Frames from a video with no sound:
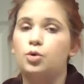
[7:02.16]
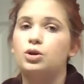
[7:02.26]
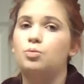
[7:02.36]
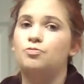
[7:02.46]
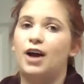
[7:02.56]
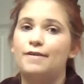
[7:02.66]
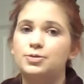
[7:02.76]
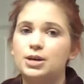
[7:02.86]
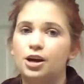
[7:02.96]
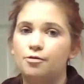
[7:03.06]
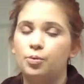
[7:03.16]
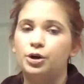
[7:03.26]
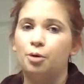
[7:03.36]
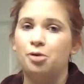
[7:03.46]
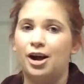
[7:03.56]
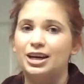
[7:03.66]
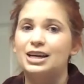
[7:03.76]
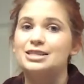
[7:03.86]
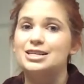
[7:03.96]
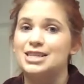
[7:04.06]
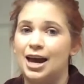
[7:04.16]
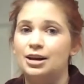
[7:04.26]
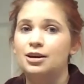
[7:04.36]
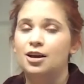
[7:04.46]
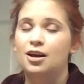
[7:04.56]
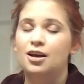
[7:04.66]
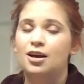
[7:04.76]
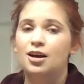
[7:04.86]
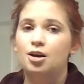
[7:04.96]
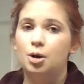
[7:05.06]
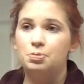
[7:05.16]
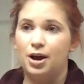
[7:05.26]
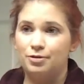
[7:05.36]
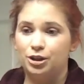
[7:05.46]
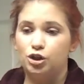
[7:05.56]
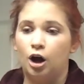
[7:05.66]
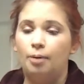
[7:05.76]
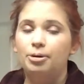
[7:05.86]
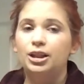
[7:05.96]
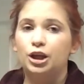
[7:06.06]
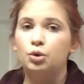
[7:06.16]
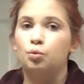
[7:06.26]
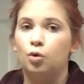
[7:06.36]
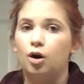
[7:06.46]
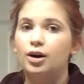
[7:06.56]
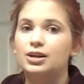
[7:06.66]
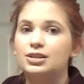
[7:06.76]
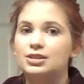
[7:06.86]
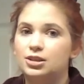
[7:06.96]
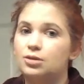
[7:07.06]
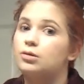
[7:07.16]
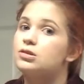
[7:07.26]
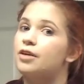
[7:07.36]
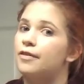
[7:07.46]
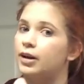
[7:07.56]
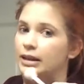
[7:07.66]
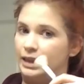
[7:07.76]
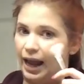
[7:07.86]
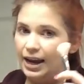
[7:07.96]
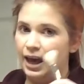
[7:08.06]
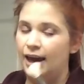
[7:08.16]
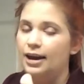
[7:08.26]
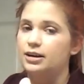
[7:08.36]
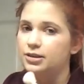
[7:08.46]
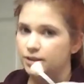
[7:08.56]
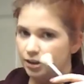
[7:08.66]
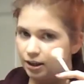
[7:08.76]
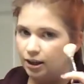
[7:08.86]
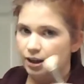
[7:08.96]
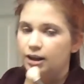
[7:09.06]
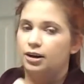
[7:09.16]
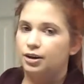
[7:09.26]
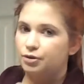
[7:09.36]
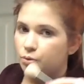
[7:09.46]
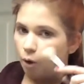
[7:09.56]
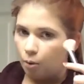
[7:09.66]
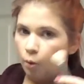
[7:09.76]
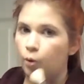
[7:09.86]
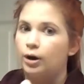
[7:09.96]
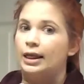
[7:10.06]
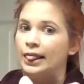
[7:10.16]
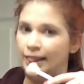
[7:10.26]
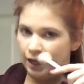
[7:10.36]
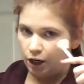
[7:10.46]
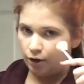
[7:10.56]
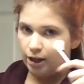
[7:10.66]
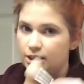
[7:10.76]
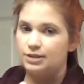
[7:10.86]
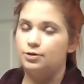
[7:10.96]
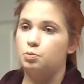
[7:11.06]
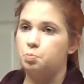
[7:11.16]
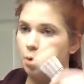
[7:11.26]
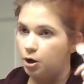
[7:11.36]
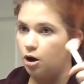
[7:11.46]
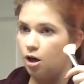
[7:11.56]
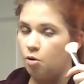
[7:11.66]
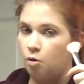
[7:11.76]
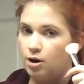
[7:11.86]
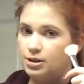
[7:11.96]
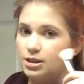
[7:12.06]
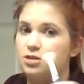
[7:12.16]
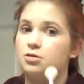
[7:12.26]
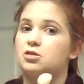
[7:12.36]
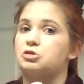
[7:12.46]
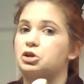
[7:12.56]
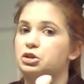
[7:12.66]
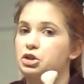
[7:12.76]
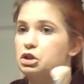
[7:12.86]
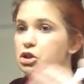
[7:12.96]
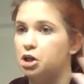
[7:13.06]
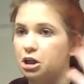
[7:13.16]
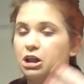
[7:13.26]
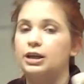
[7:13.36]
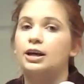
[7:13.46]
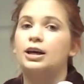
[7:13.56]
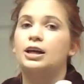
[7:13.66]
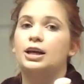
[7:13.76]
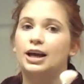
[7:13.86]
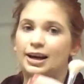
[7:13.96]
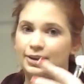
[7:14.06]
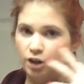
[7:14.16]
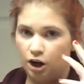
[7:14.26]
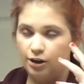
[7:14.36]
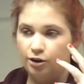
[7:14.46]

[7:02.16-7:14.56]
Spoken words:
you have to be careful when you're applying it because it can apply really choppy. Like, you want to use a very light hand. If you want more, layer it, because if you put it all at once, it's just going to look chunky and not